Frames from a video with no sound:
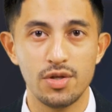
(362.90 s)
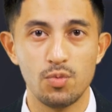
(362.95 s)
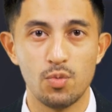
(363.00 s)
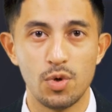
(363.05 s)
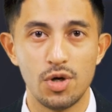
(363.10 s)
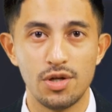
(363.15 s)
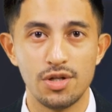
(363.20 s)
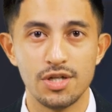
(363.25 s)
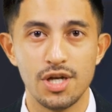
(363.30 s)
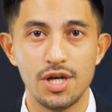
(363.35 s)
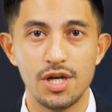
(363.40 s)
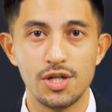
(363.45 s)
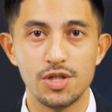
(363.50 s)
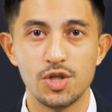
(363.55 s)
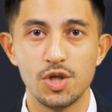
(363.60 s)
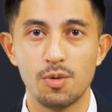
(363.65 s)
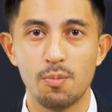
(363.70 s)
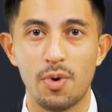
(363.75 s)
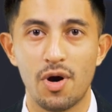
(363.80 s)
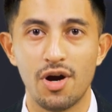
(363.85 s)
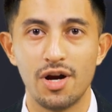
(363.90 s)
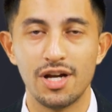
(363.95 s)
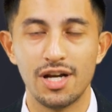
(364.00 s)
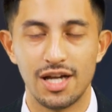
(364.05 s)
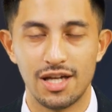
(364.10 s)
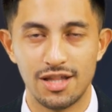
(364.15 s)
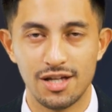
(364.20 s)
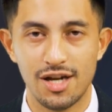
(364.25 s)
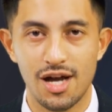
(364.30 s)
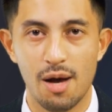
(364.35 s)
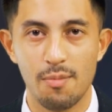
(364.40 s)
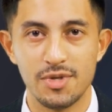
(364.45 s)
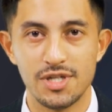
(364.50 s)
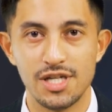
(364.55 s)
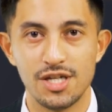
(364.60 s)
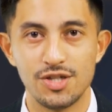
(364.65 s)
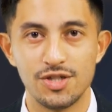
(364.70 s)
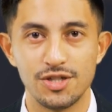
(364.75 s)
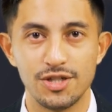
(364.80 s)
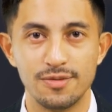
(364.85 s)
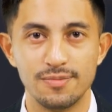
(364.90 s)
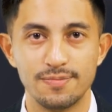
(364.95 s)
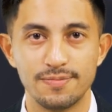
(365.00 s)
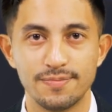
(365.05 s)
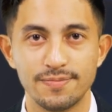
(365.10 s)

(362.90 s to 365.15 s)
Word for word: the world took part in the competition.